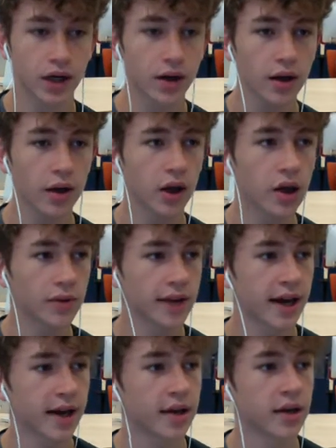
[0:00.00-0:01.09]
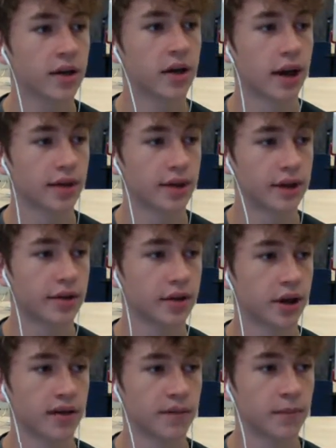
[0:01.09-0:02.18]
Along with that, I think a
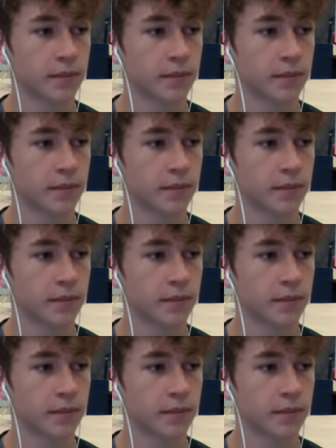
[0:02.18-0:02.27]
lot of